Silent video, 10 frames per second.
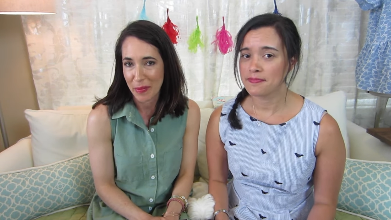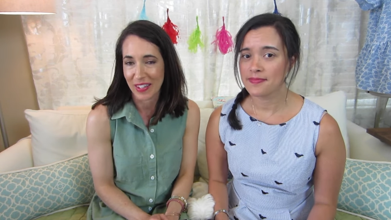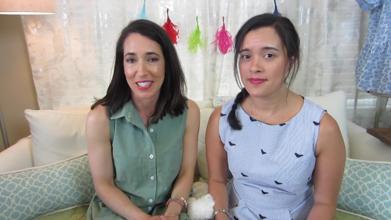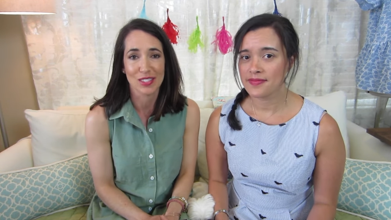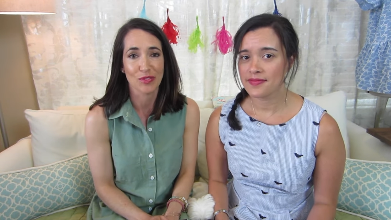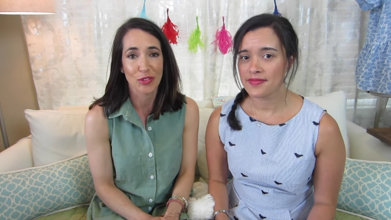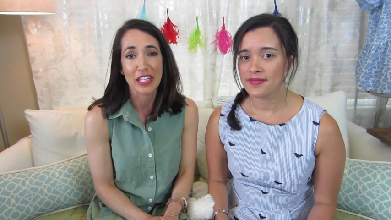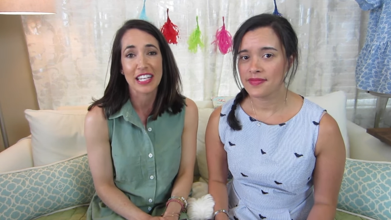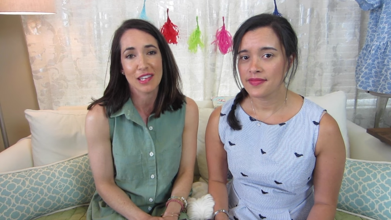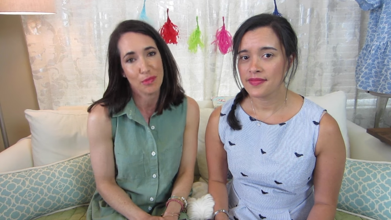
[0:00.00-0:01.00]
Speaker 1: at least
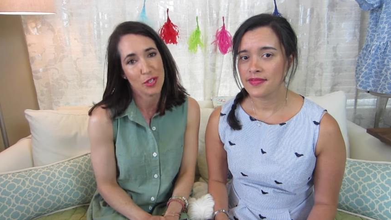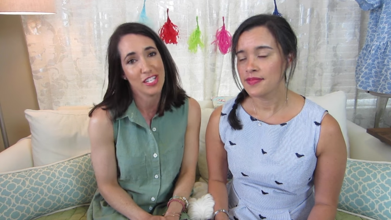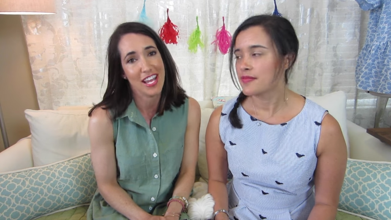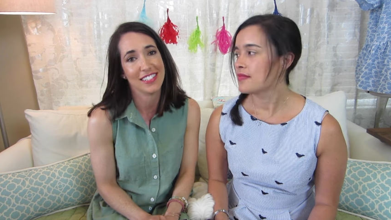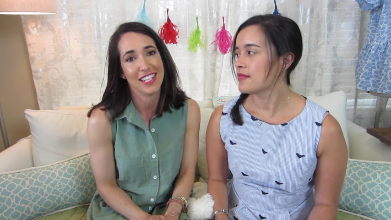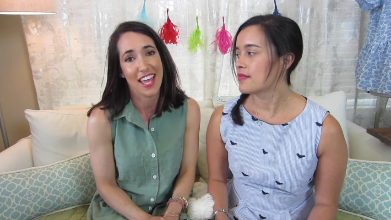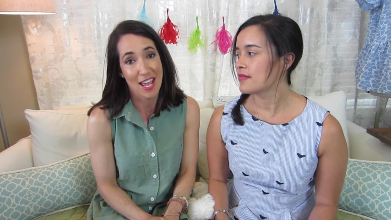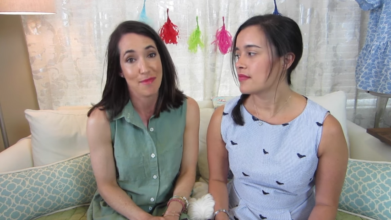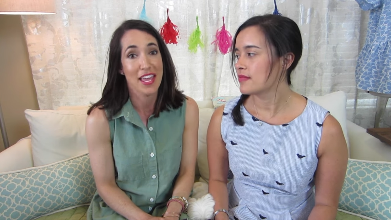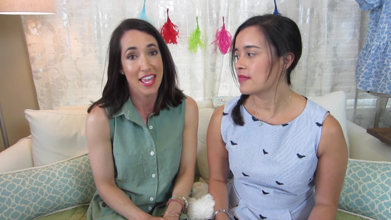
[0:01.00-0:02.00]
really appreciates a
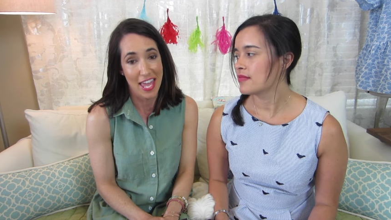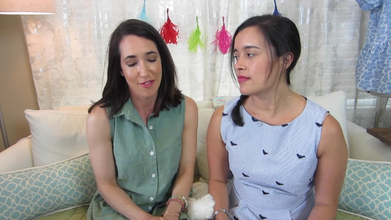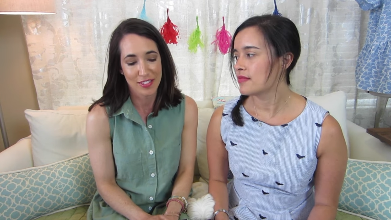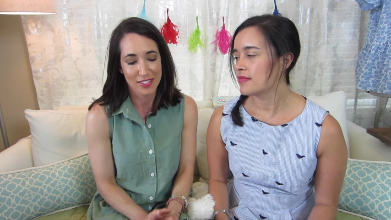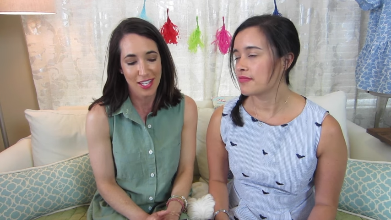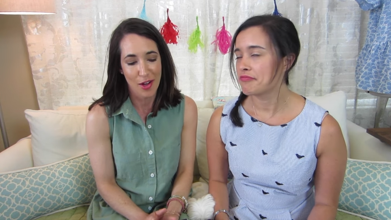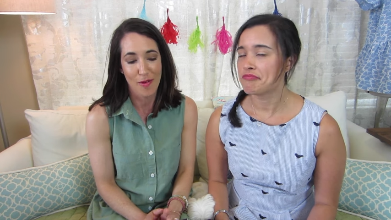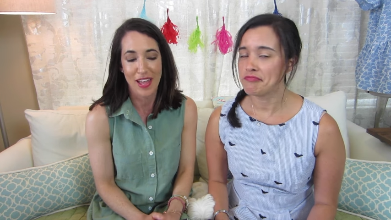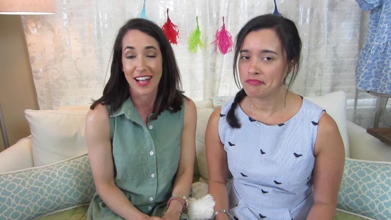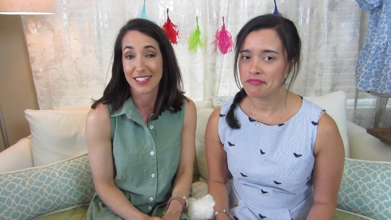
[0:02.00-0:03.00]
handmade gift. So
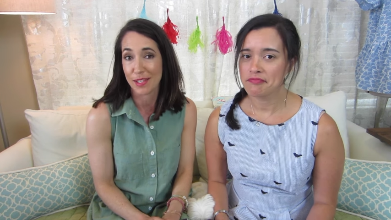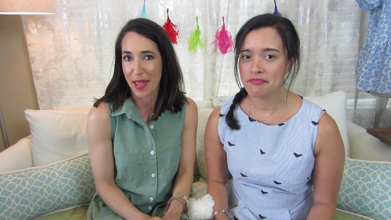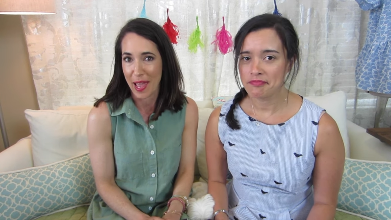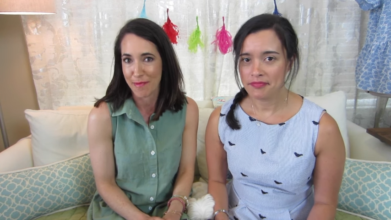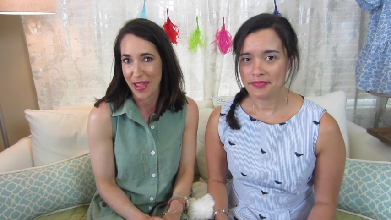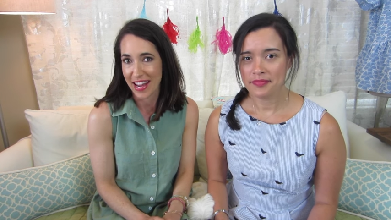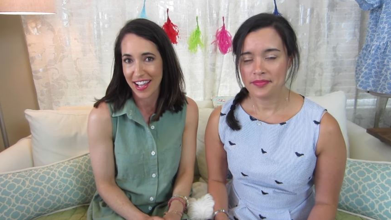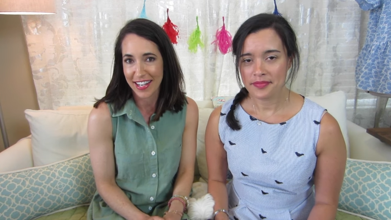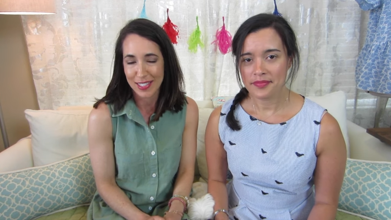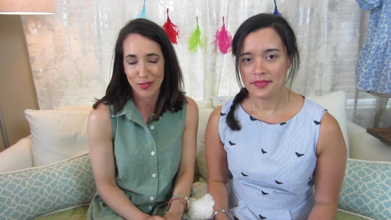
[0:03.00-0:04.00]
we got some handmade
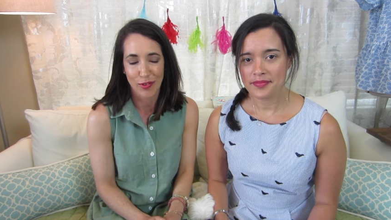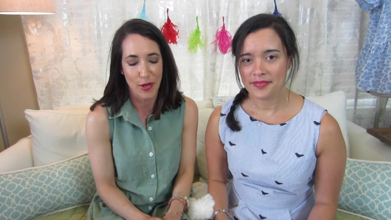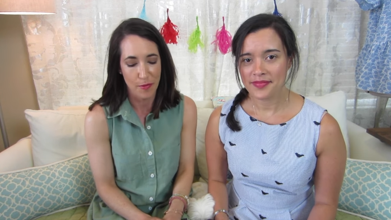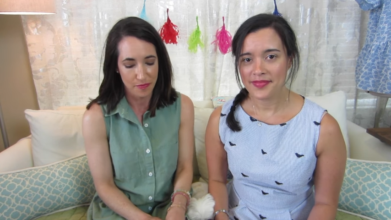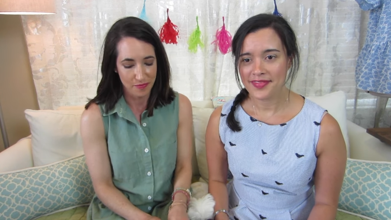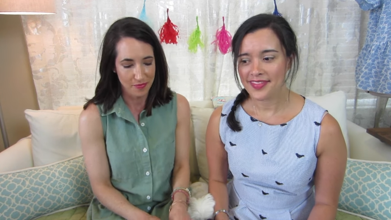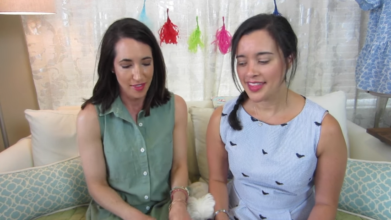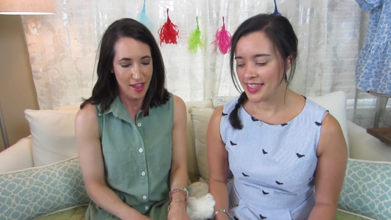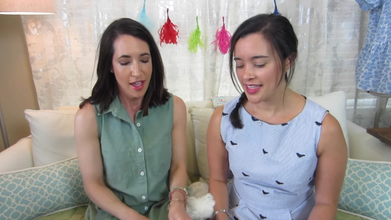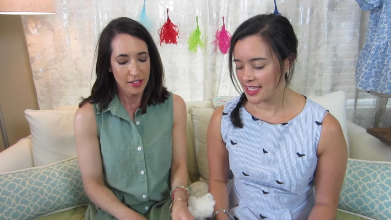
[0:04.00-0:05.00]
ideas for you.
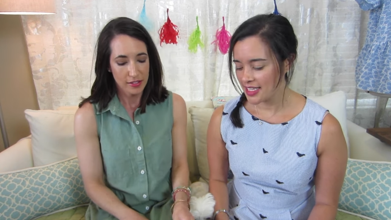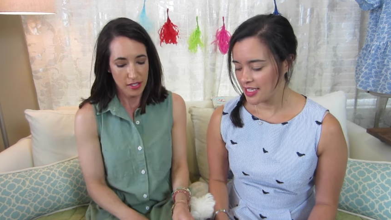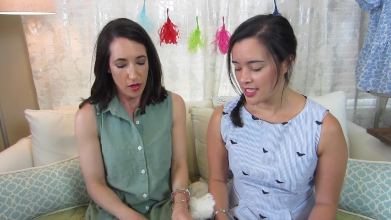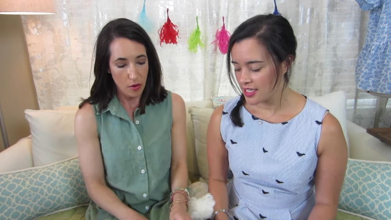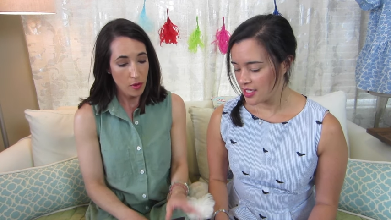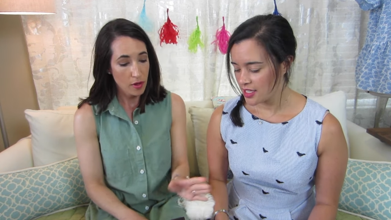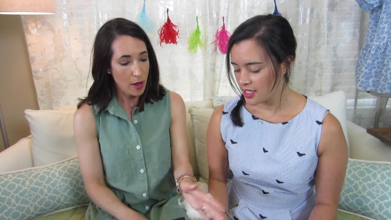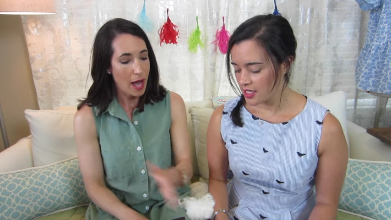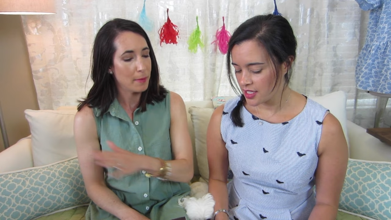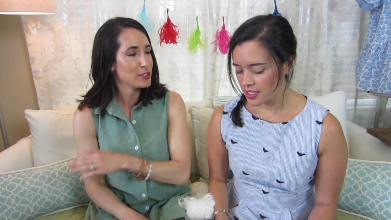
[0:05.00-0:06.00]
So
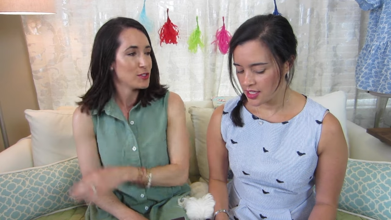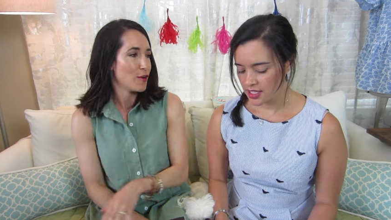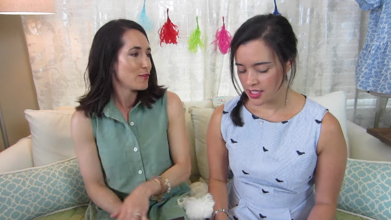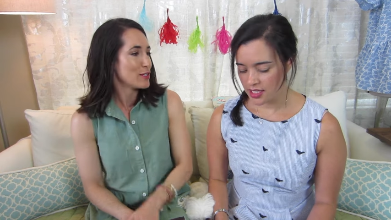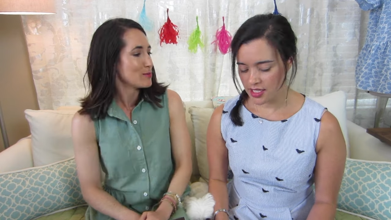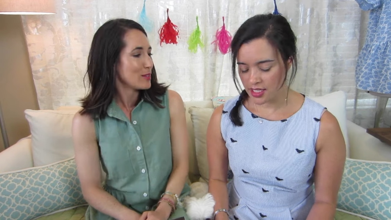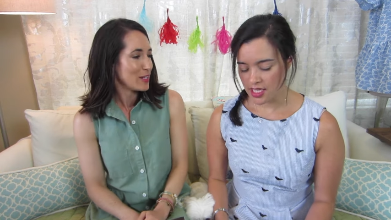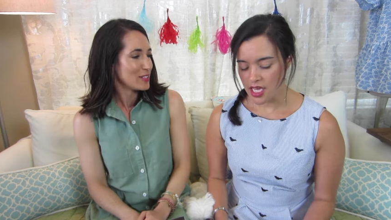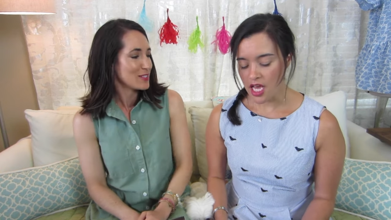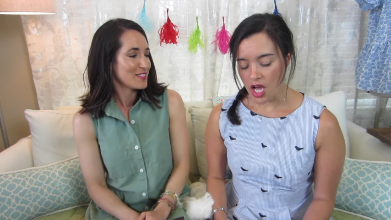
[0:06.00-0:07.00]
how
Speaker 2: about you go first with
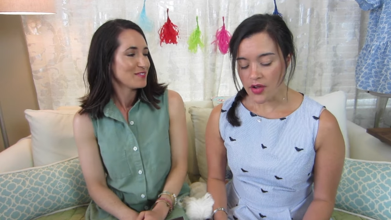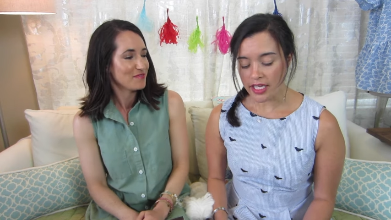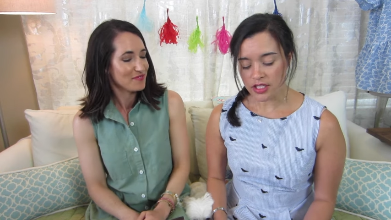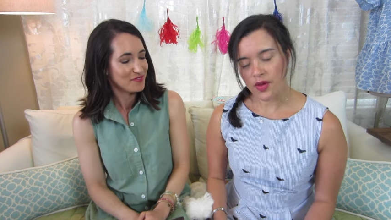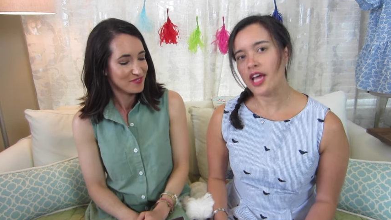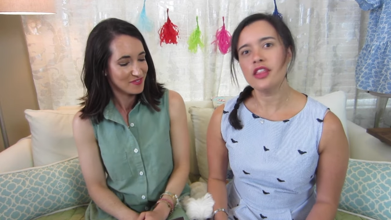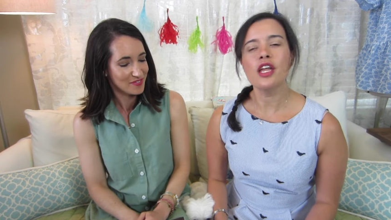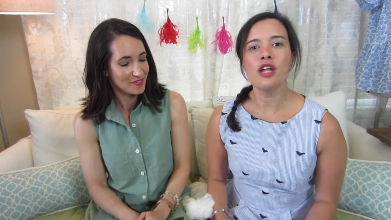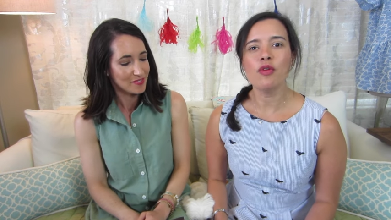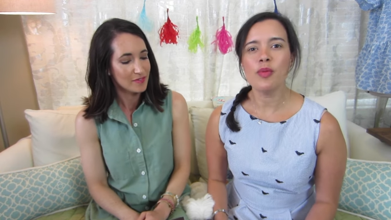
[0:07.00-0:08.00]
yours? Okay, so I
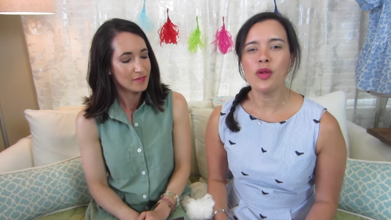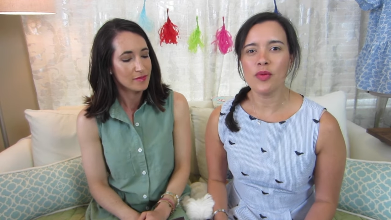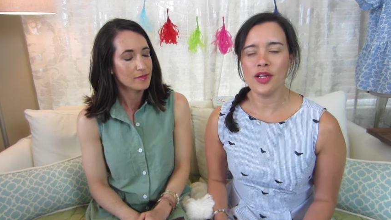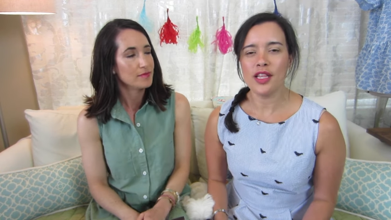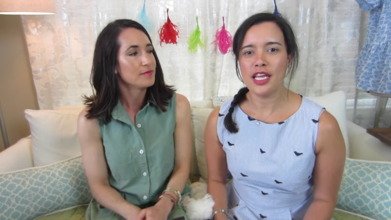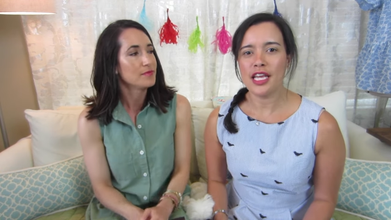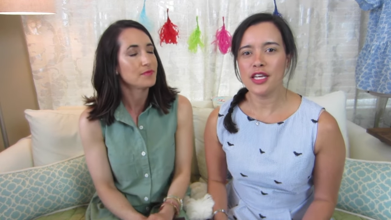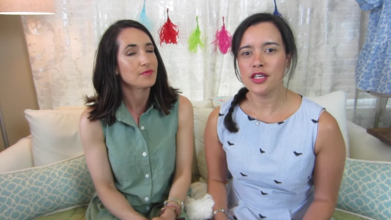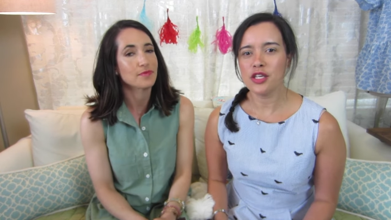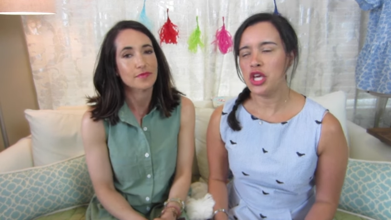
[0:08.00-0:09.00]
thought it would be
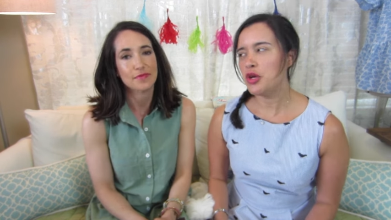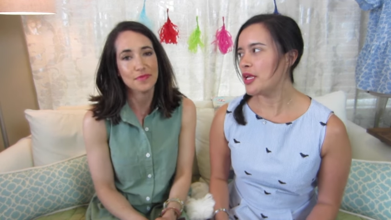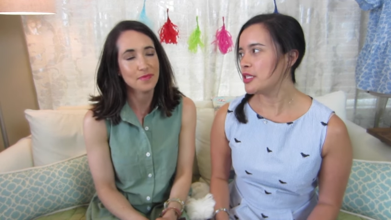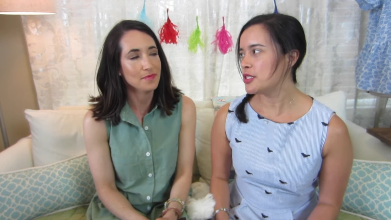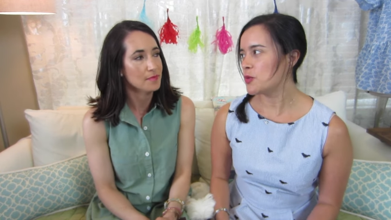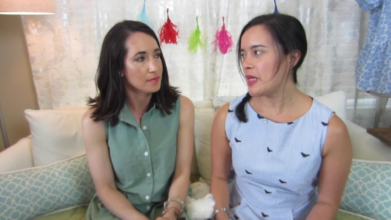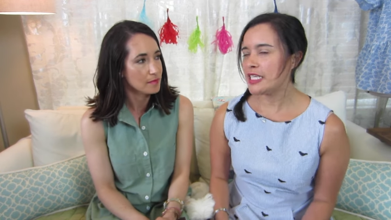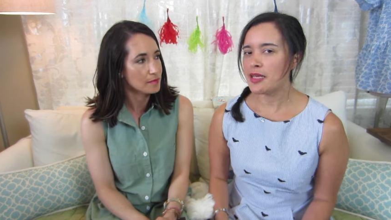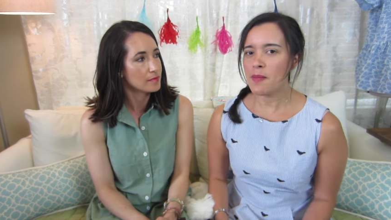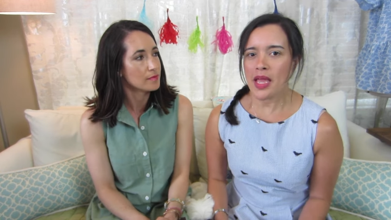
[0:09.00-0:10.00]
really cute and
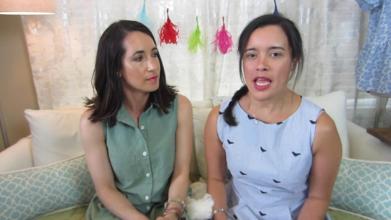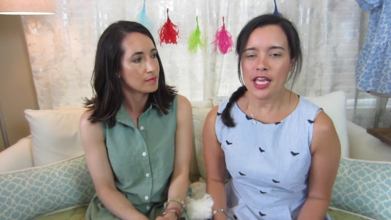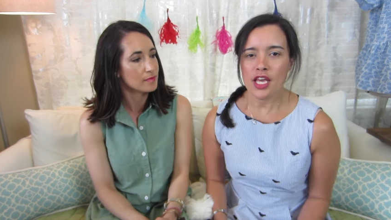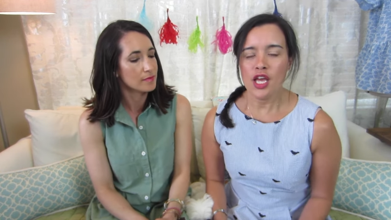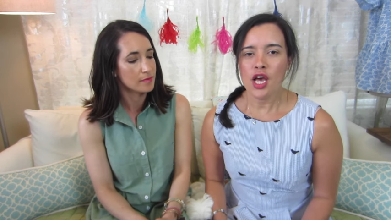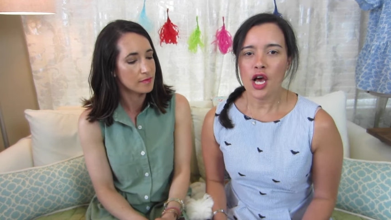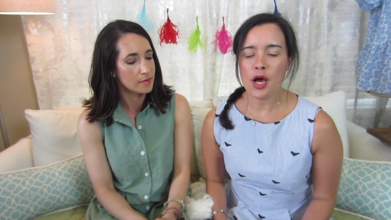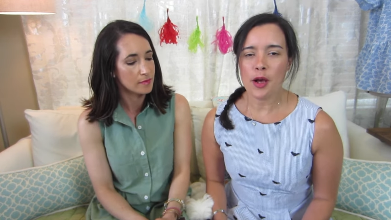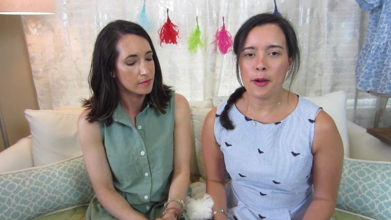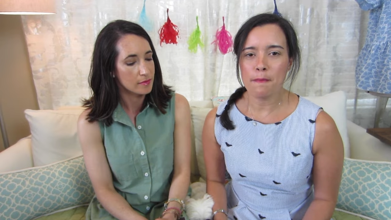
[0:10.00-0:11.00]
sweet to make
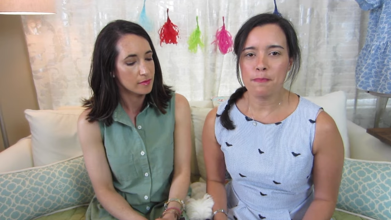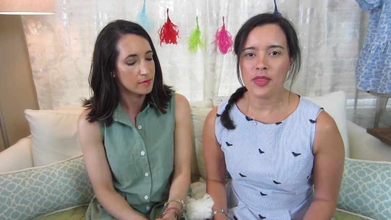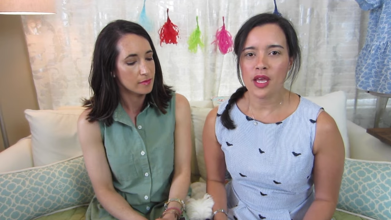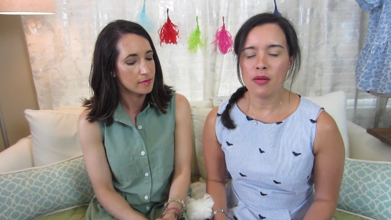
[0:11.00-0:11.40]
um,